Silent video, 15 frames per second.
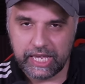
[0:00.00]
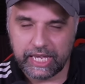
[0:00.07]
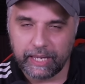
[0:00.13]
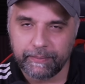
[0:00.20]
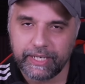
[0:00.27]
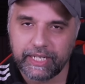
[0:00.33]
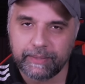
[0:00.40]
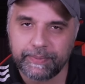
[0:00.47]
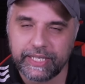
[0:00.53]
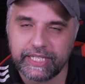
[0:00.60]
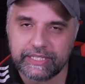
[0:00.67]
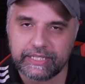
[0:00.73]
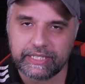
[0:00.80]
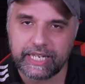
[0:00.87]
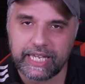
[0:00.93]
Coming up
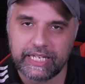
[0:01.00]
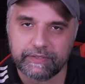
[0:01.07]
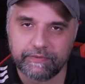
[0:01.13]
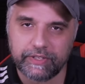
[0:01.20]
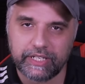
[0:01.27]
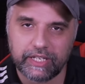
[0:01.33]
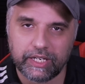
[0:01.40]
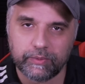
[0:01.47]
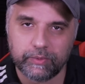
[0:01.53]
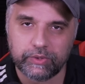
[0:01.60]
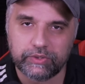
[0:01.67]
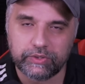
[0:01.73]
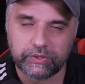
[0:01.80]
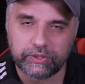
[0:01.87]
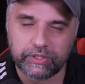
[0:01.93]
in today's video,
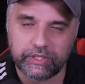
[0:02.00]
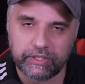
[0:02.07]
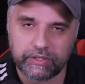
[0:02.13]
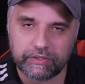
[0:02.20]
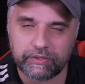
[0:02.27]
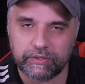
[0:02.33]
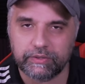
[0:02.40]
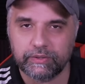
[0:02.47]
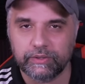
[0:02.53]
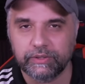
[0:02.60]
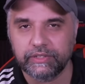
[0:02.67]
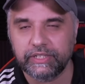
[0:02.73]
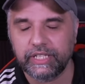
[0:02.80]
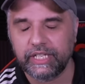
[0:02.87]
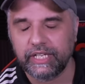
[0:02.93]
we'll talk you through
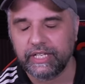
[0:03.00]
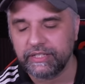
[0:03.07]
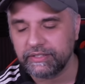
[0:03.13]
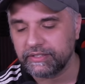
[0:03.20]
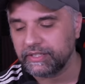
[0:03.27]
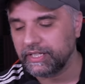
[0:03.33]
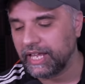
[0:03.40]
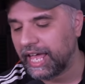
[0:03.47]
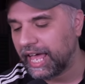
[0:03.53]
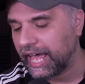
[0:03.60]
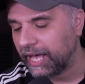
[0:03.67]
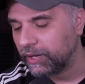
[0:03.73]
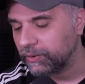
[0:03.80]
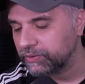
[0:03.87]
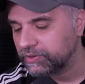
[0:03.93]
all the ins and
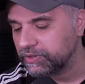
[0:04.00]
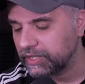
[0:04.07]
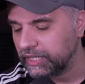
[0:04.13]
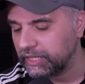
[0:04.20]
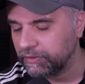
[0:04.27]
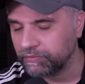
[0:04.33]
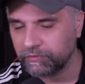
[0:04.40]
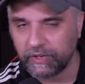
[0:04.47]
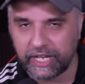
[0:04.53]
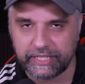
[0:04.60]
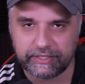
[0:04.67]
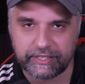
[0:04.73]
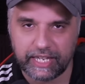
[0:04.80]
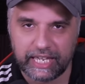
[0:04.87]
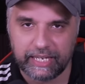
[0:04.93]
outs, the
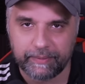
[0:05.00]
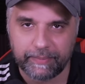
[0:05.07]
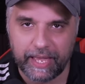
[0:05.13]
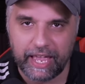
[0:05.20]
red tape,